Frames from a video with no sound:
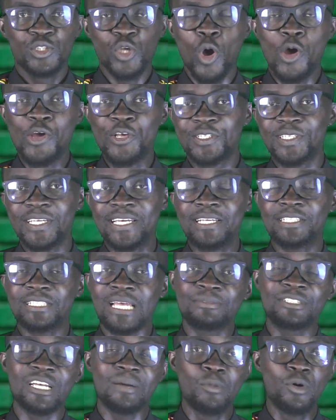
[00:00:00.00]
So you see,
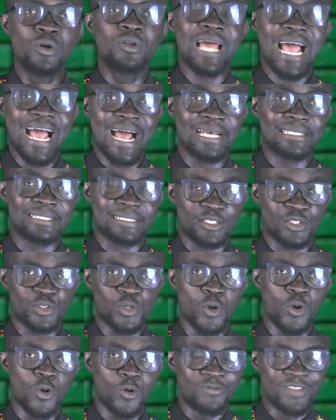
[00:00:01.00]
Shamoun asked,
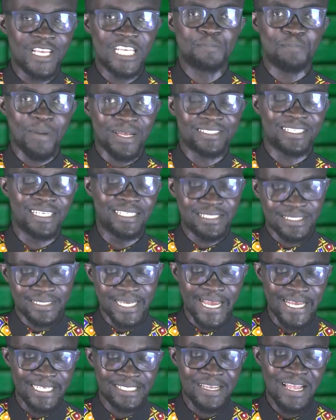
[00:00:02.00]
so this passage
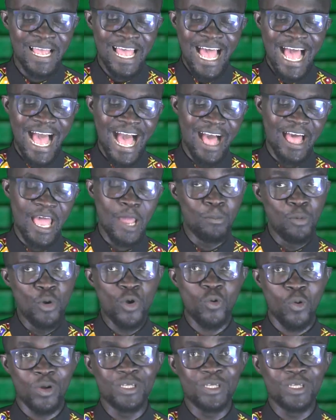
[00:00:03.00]
says a book